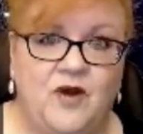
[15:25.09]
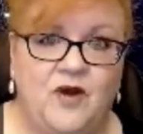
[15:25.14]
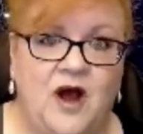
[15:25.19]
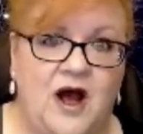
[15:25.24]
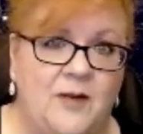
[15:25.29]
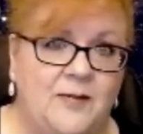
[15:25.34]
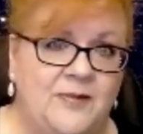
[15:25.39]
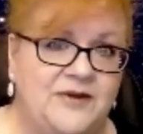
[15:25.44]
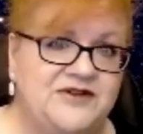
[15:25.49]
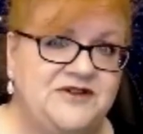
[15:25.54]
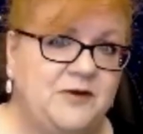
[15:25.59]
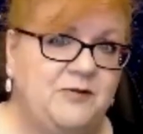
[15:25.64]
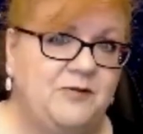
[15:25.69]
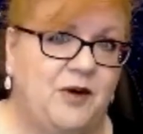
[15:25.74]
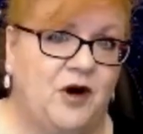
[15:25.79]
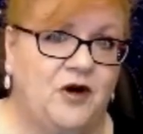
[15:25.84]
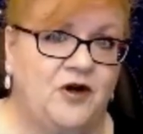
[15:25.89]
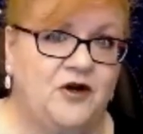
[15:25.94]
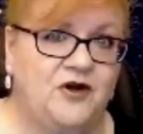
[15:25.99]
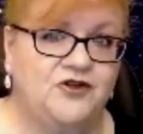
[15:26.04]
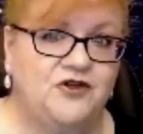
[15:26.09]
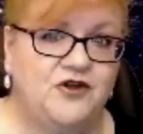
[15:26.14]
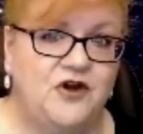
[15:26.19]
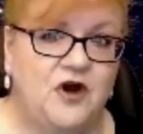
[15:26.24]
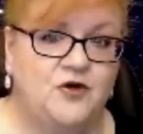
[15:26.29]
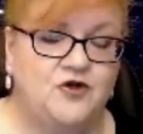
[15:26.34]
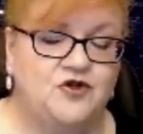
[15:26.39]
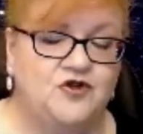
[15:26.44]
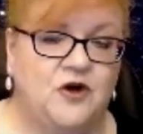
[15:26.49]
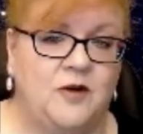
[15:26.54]
Opposite partner's
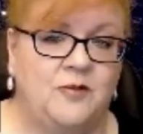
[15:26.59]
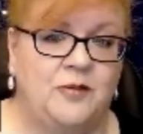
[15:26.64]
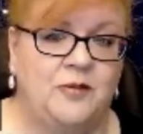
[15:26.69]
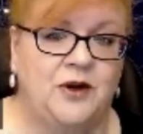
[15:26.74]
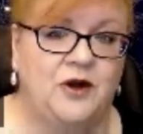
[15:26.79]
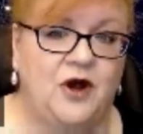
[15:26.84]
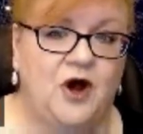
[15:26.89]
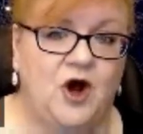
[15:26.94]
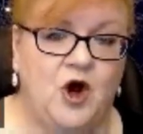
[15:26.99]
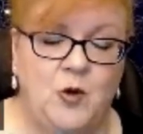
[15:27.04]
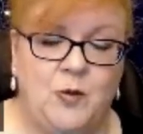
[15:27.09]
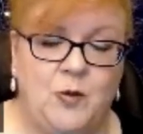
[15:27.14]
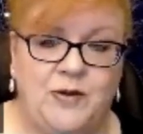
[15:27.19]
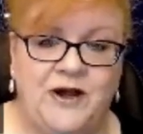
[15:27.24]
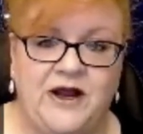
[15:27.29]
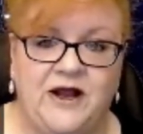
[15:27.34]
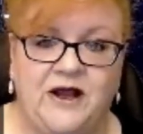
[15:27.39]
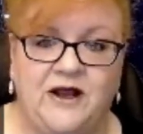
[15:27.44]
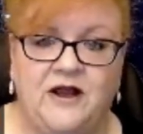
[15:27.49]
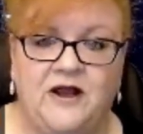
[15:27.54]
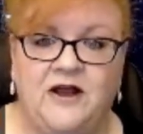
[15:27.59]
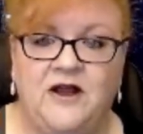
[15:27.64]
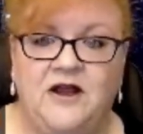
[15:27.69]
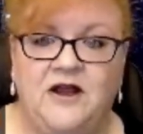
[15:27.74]
no trump opening.